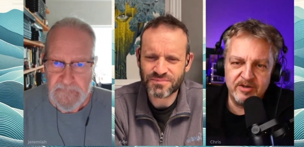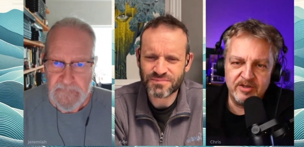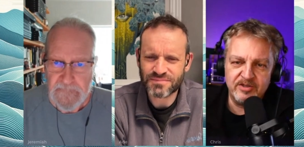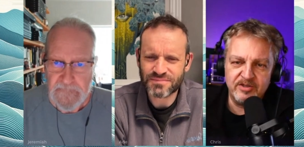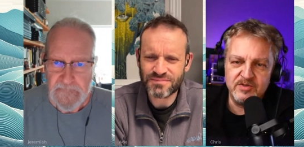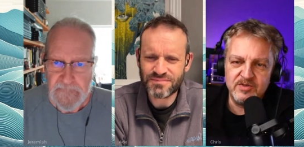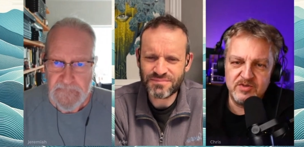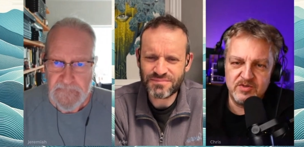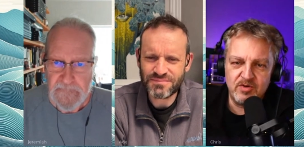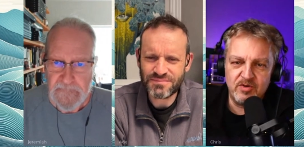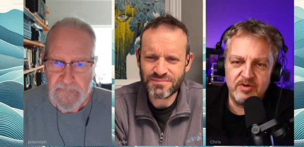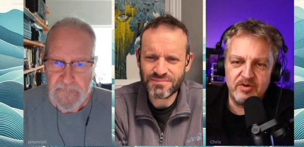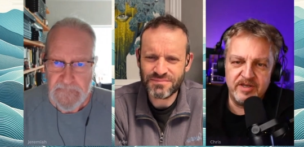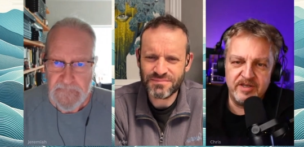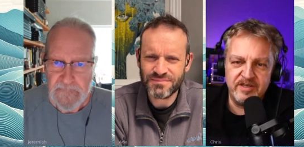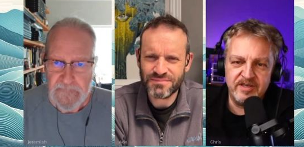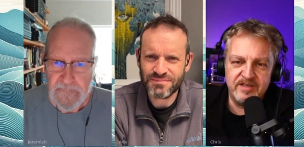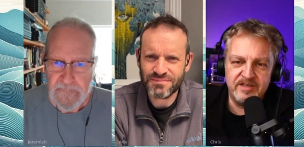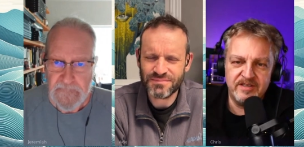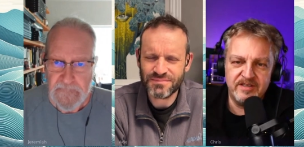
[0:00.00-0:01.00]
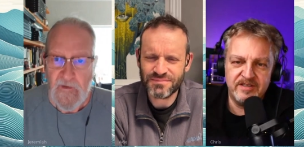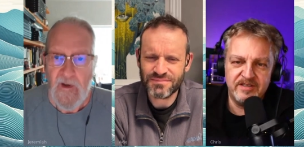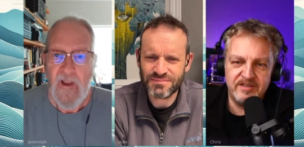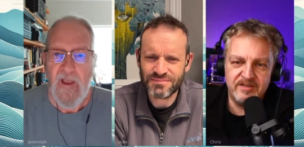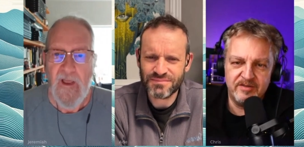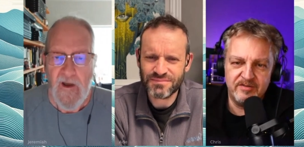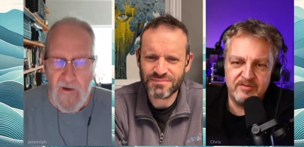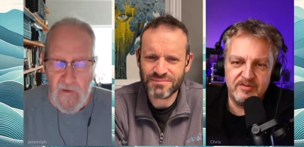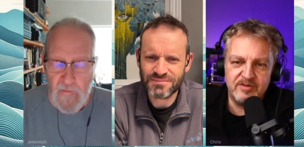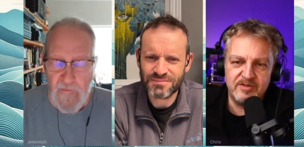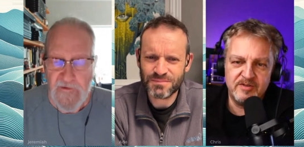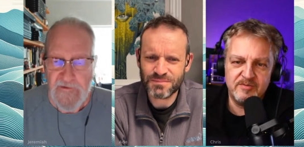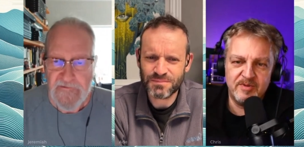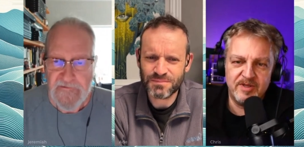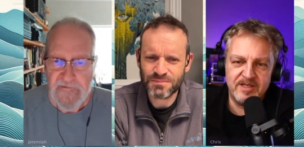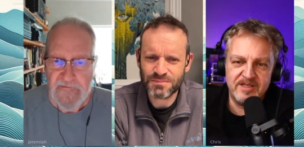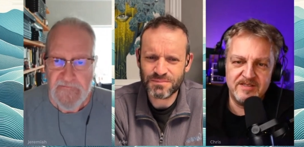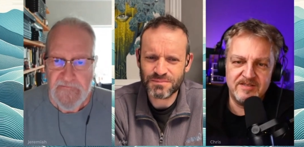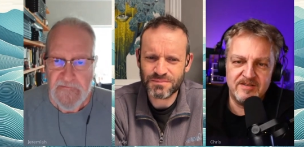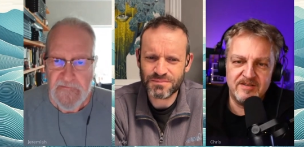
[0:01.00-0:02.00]
Speaker 1: a good story in
Speaker 2: the first Always.
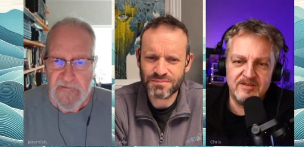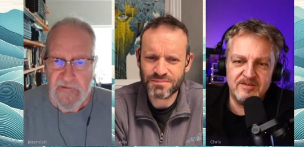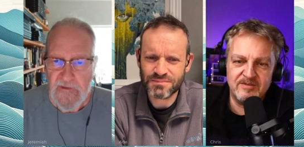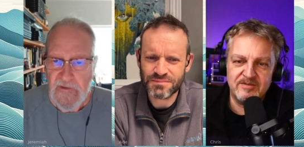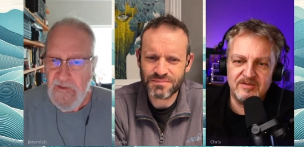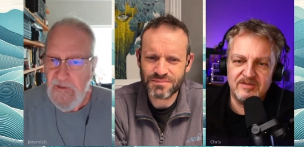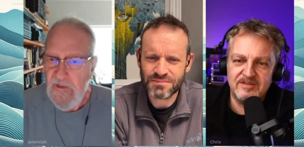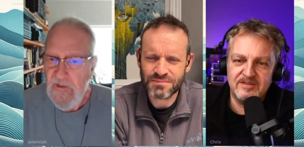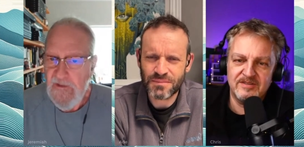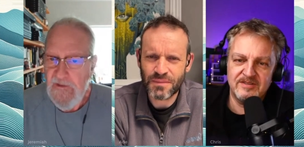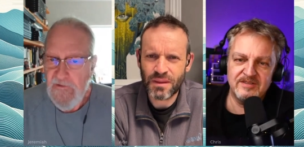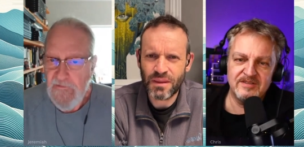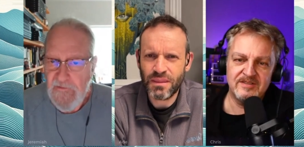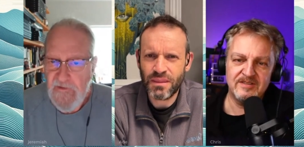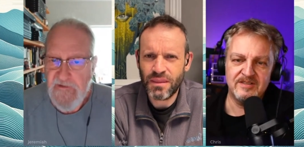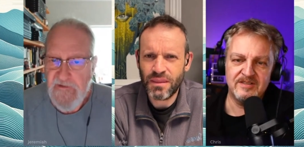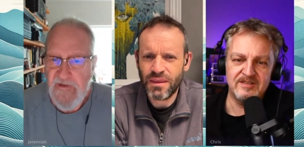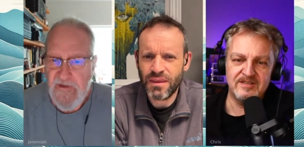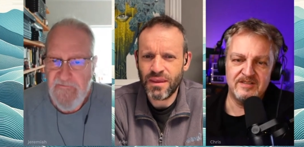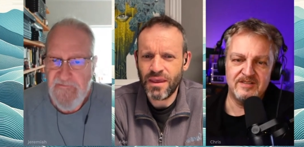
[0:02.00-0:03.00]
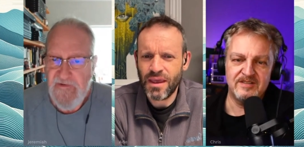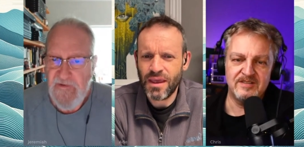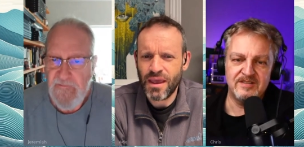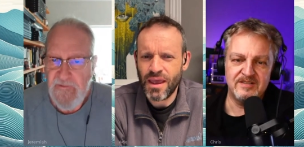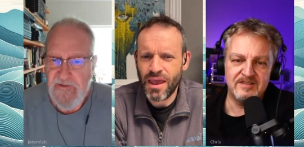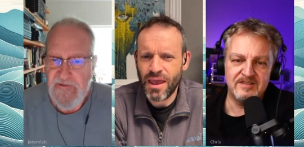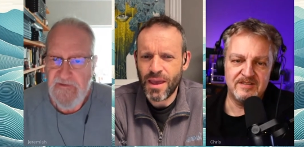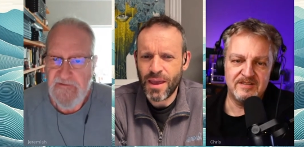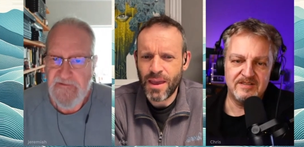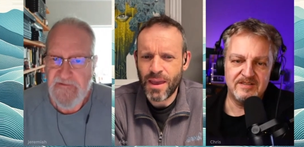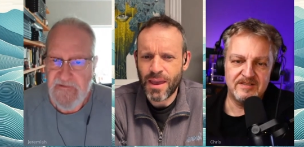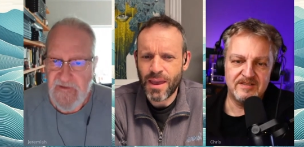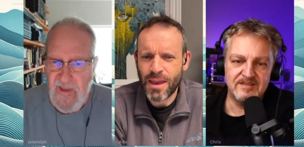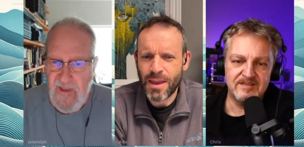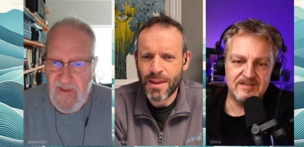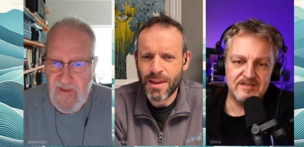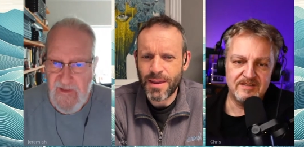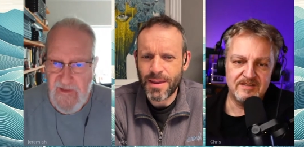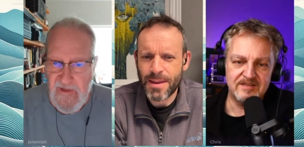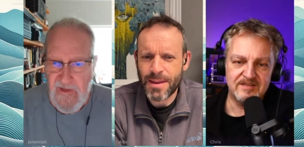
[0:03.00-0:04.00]
place, though. You need to have something to
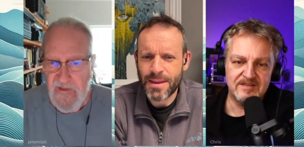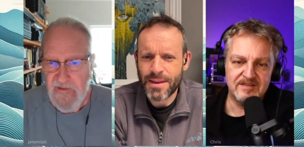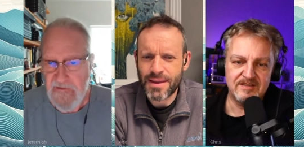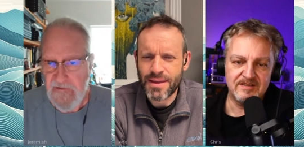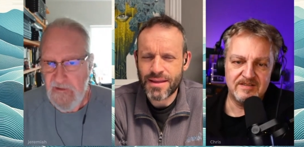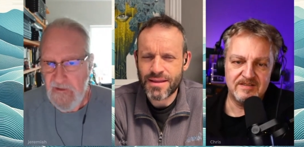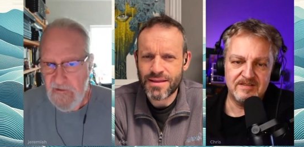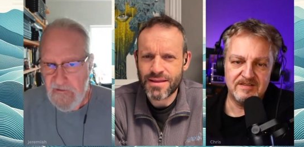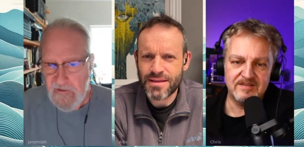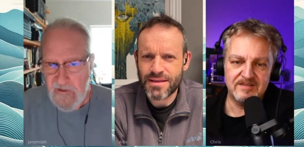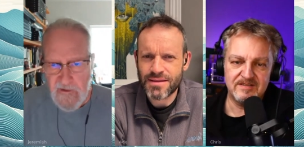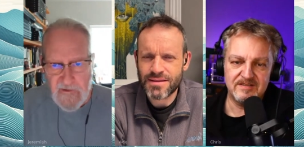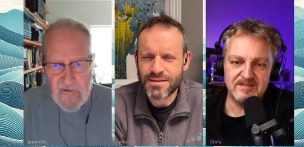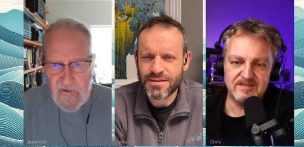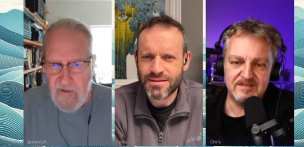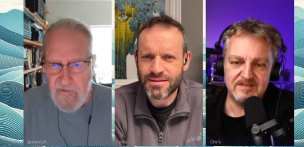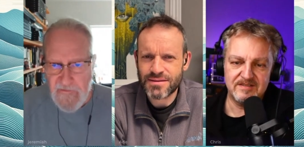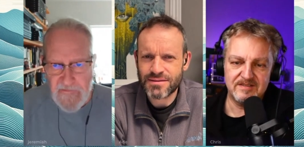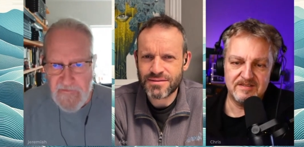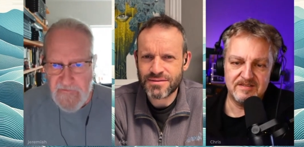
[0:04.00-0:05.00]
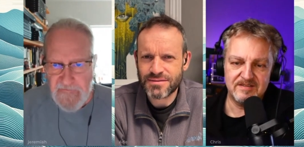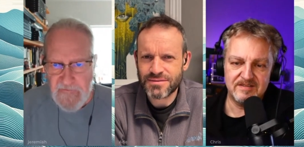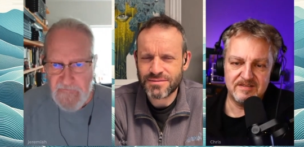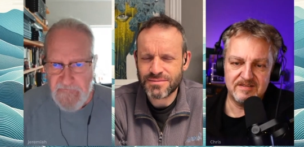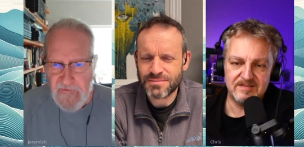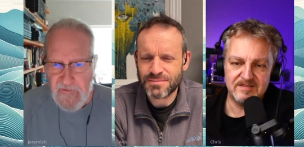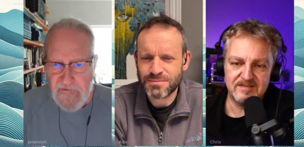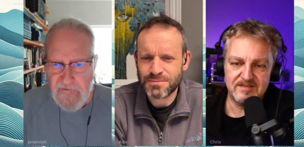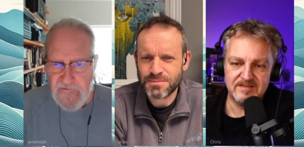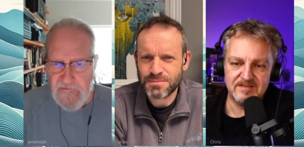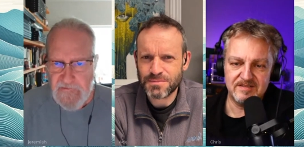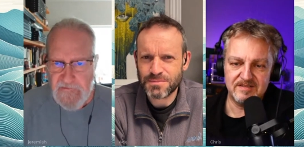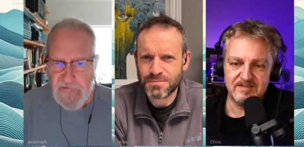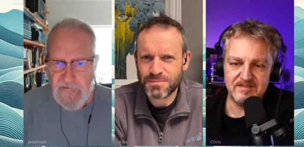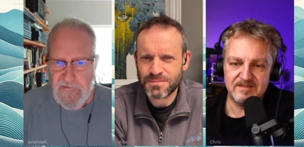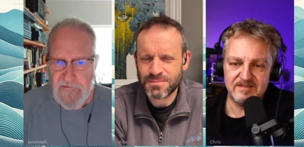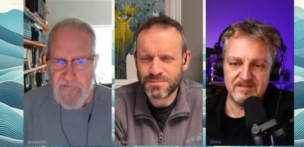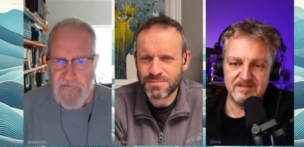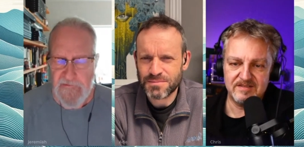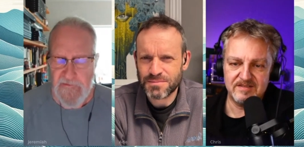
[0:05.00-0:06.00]
say, and and I, I think that that's
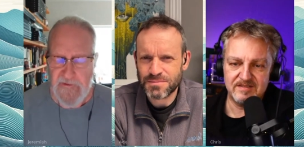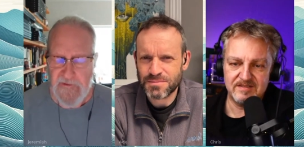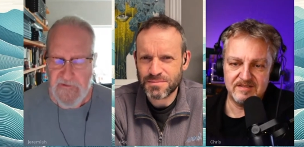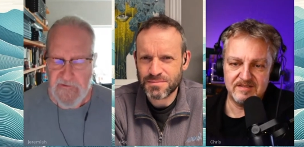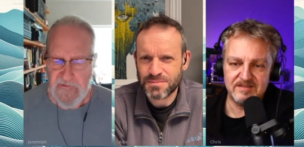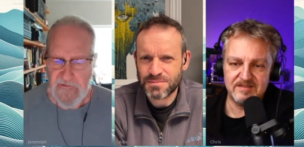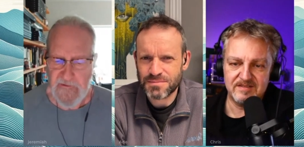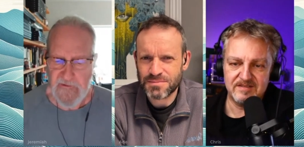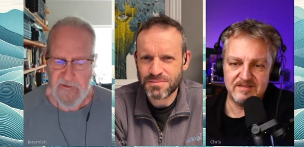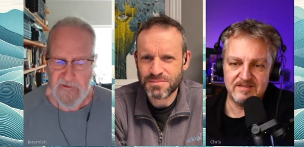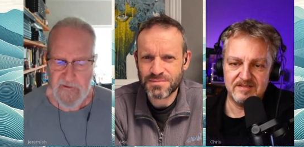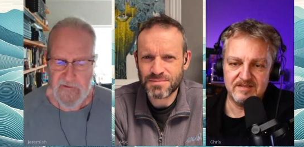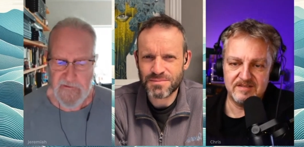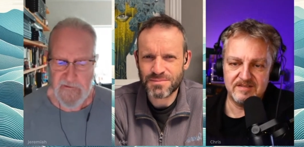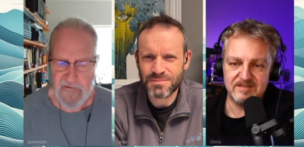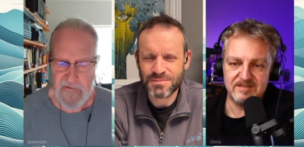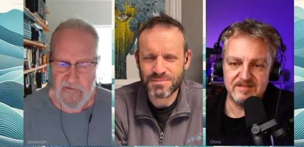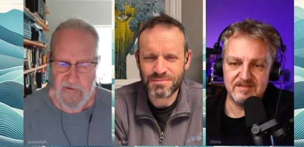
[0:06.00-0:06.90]
true in in